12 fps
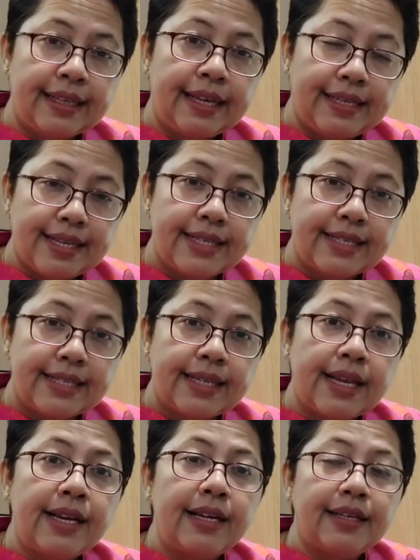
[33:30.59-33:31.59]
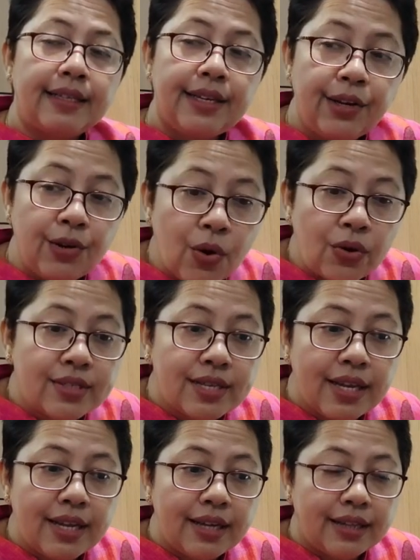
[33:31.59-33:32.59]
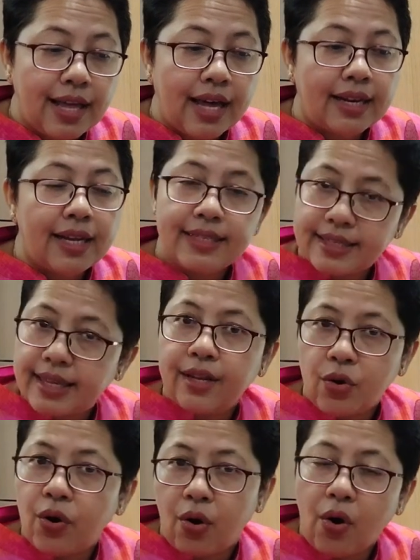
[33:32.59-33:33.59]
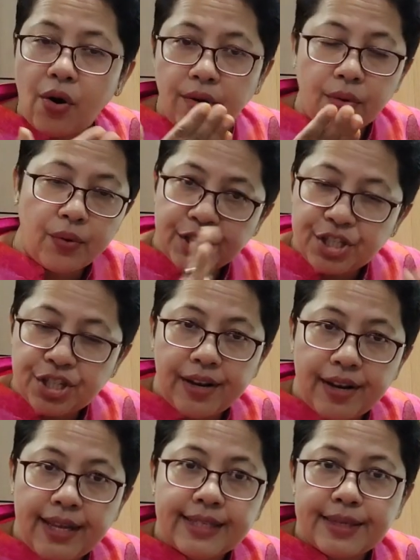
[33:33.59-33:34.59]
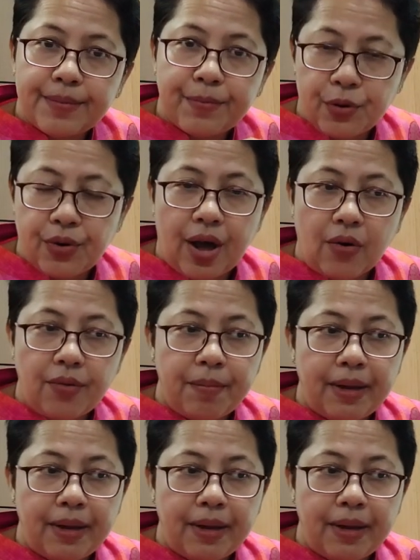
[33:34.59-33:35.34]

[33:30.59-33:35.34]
It is denoting that it's originally it's a pronoun,